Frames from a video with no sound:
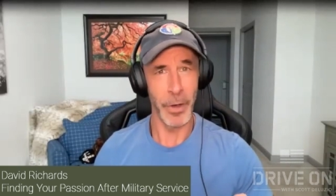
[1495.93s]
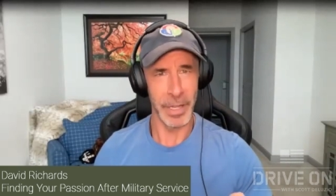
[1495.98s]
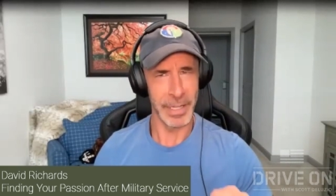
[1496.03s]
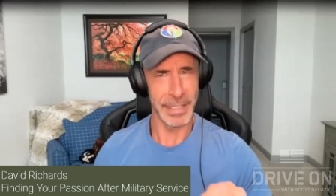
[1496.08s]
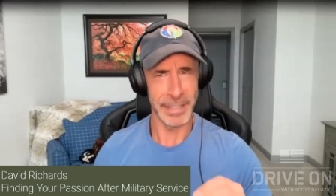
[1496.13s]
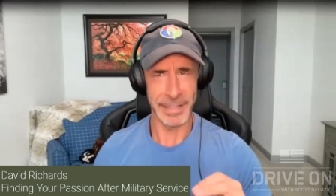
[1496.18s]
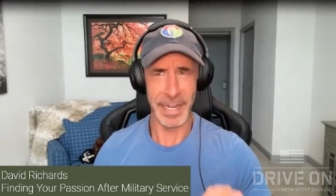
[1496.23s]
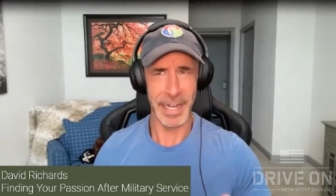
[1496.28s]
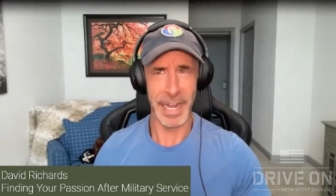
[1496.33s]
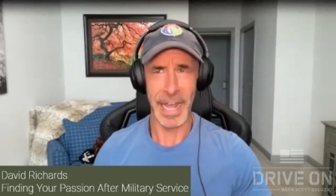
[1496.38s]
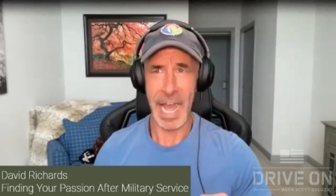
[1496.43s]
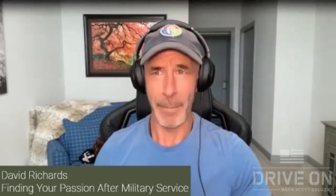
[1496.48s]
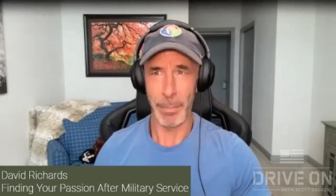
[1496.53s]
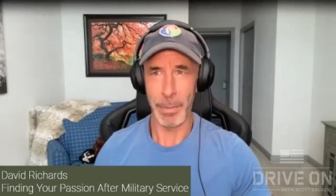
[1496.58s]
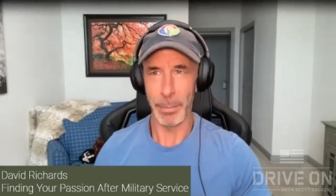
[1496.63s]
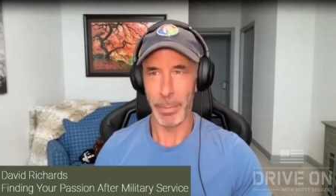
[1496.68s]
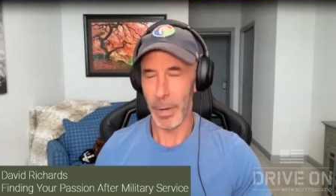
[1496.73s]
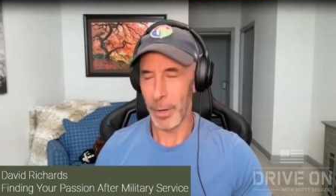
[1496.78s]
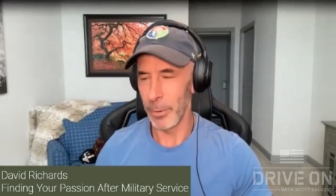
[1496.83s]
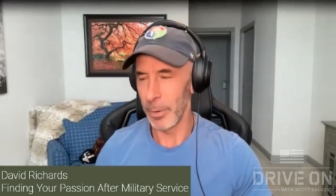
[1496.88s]
Like it's not a happy
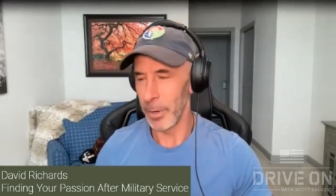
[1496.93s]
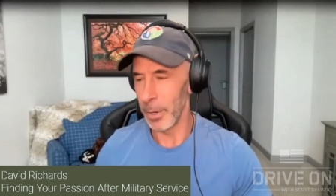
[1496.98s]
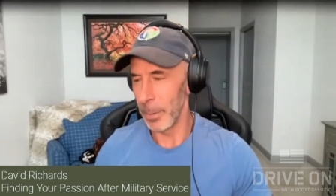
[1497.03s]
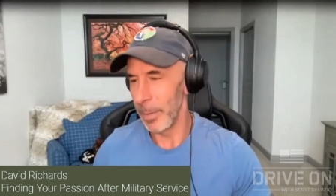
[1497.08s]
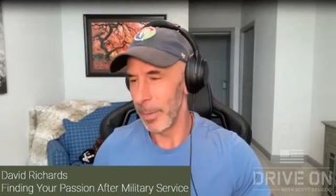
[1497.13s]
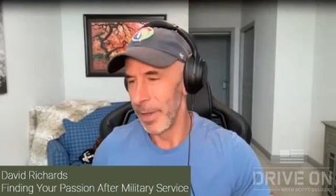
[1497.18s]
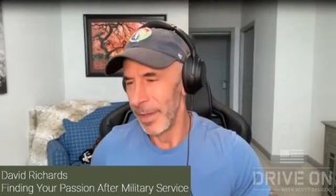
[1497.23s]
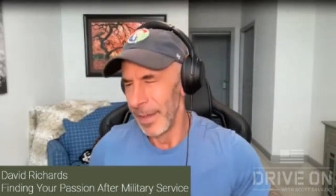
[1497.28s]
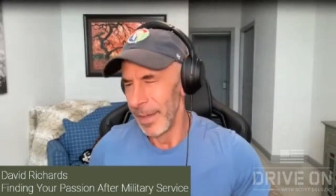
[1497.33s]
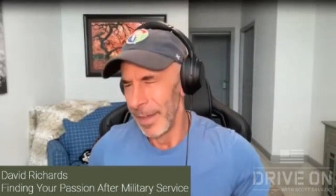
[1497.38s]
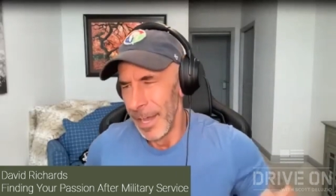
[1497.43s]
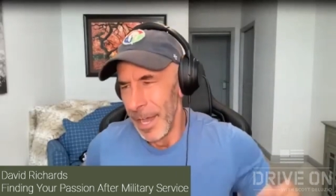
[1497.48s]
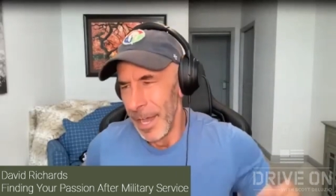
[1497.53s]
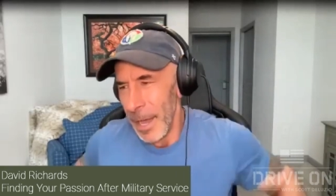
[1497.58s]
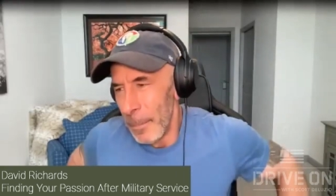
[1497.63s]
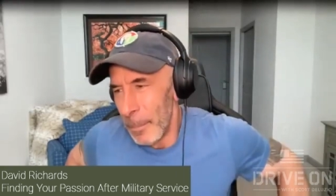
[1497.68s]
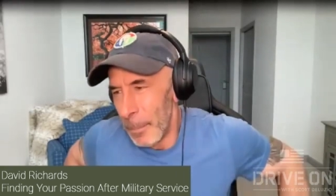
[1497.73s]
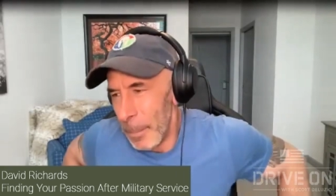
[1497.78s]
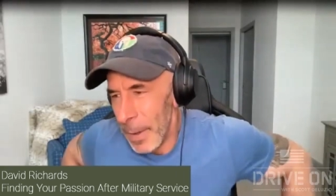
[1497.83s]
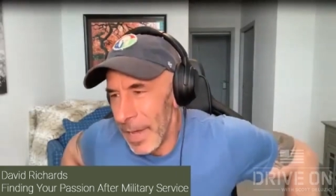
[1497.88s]
poem,
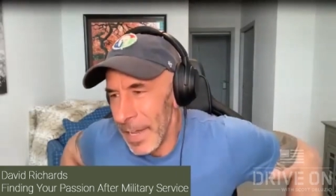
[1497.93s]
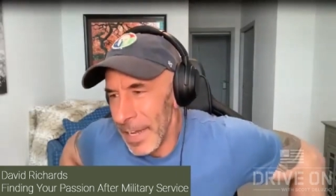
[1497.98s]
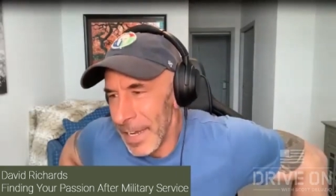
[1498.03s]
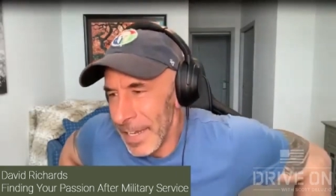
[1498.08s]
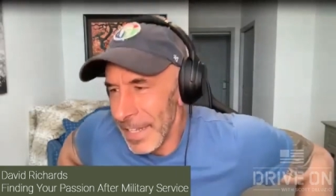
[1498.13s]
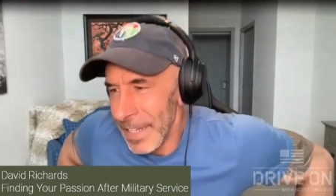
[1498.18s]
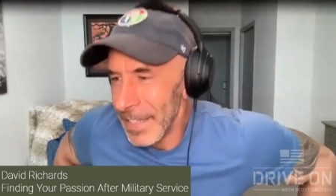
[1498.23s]
but